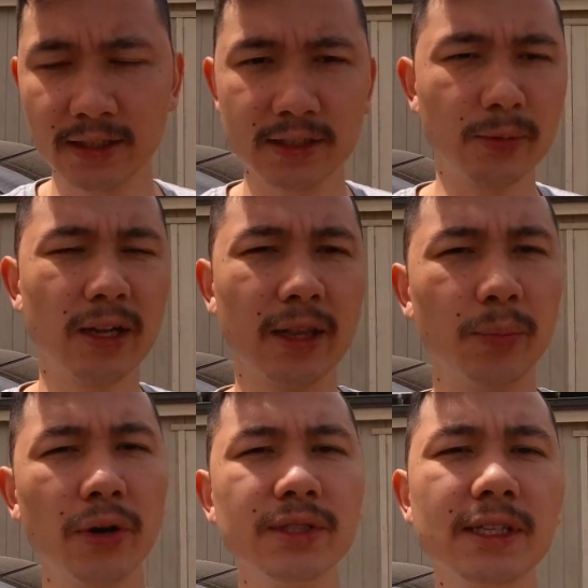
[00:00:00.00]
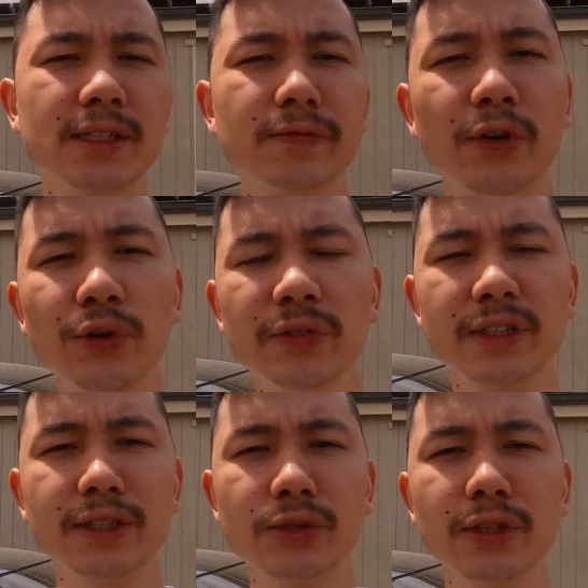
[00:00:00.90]
some of like the process involved
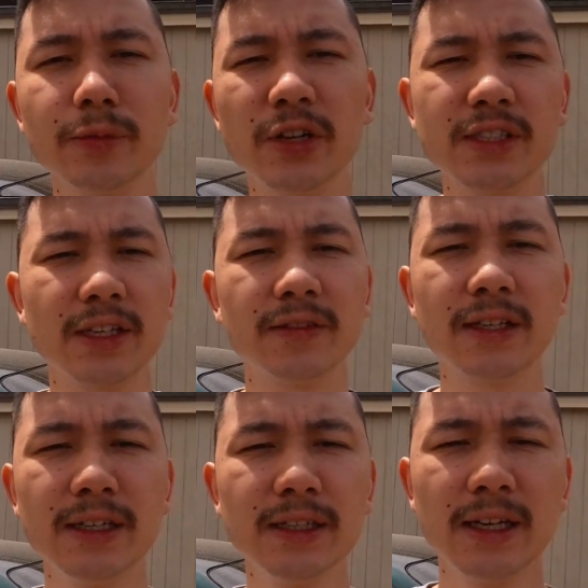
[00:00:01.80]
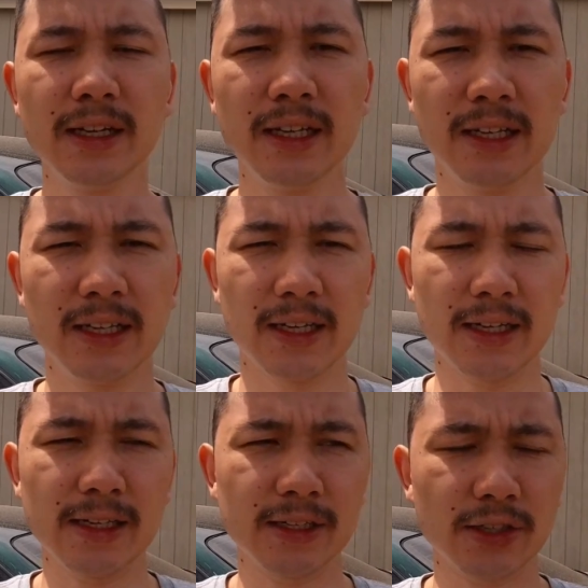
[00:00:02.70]
in doing the mods that I've done,
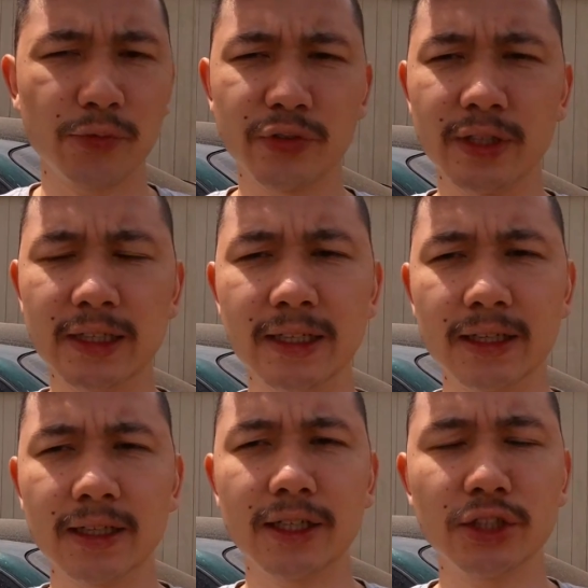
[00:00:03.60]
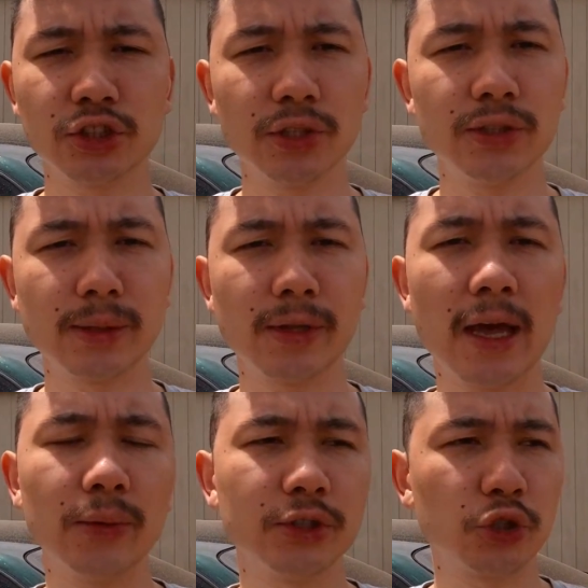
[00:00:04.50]
and hopefully can show you some of
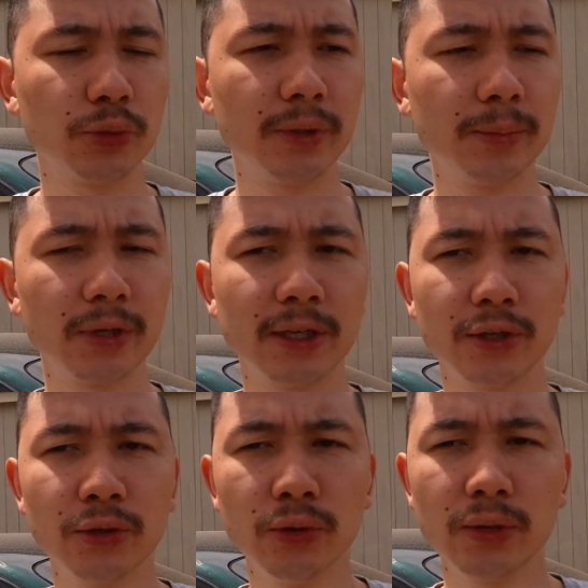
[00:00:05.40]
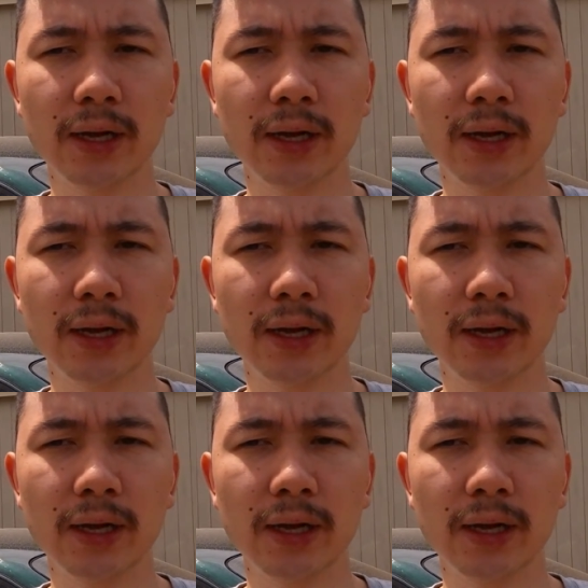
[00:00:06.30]
that, which should be pretty cool.